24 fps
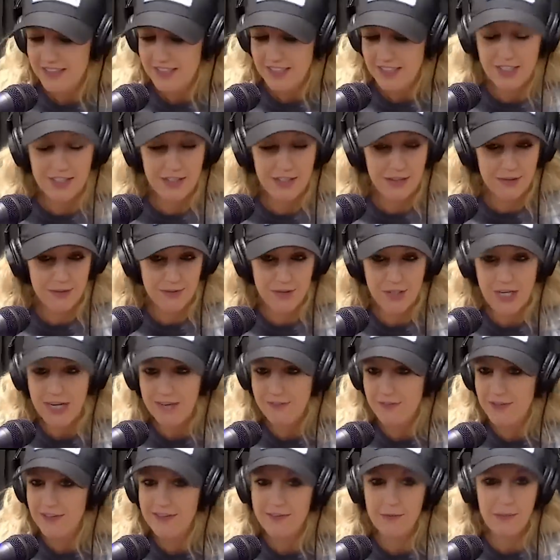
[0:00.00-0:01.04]
you know,
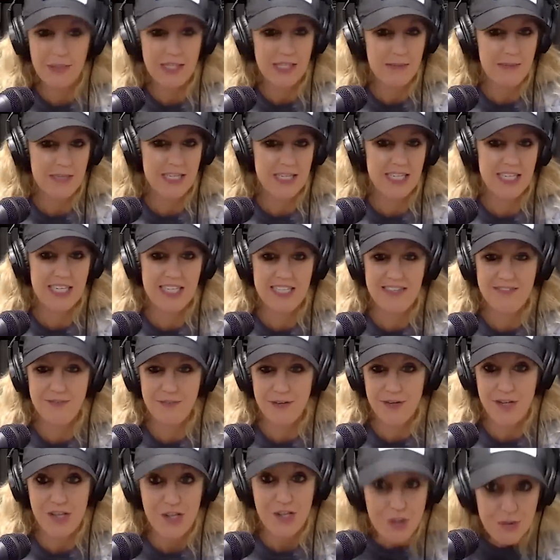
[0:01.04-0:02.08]
travel has been limited
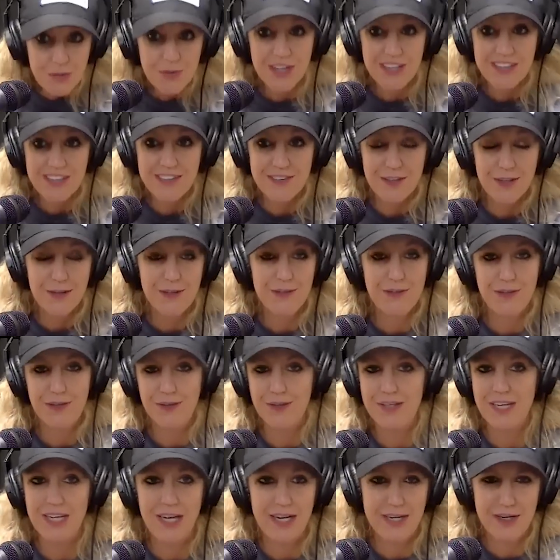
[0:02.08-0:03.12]
for you guys also.
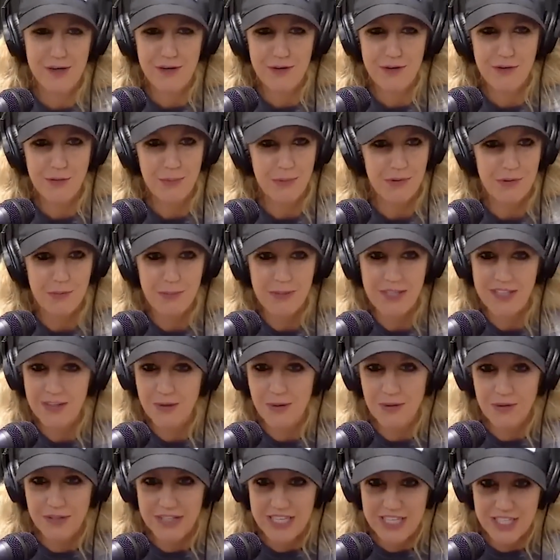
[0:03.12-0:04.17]
Like, I know you're supposed to play the
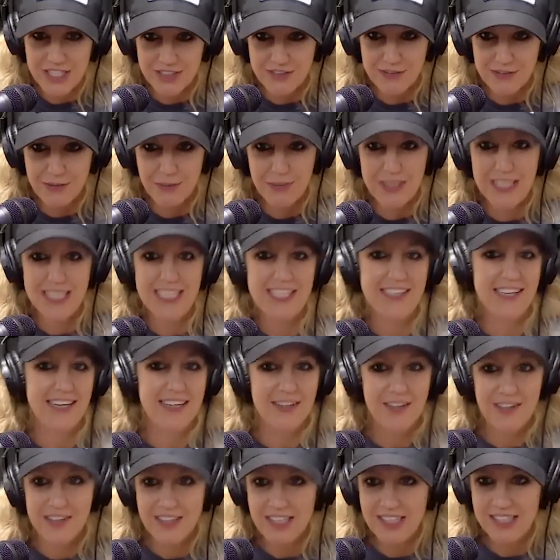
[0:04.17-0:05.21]
whole Asia swing that
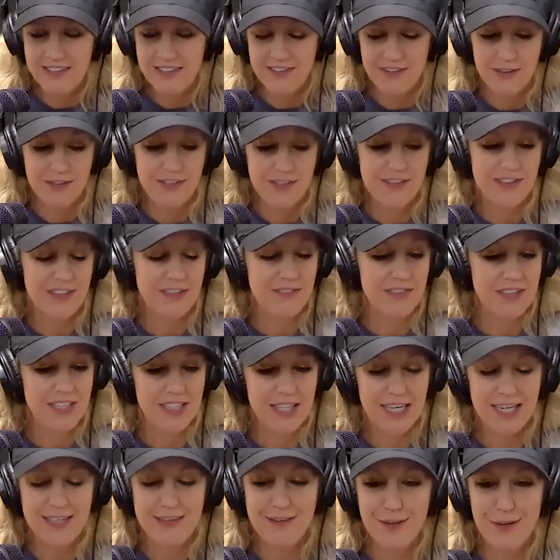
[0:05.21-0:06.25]
got canceled, stuff like
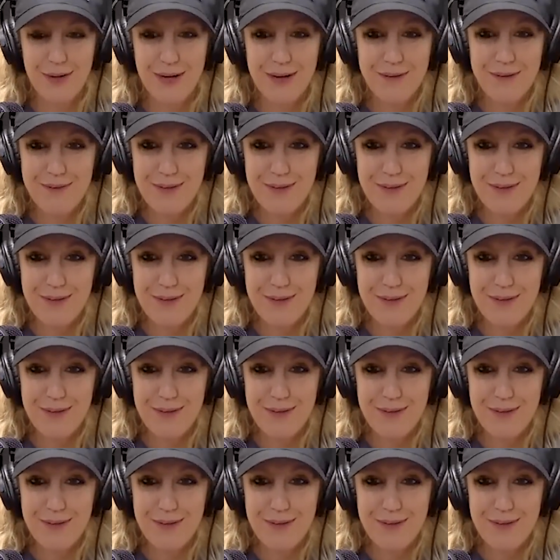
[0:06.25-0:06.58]
that. So, have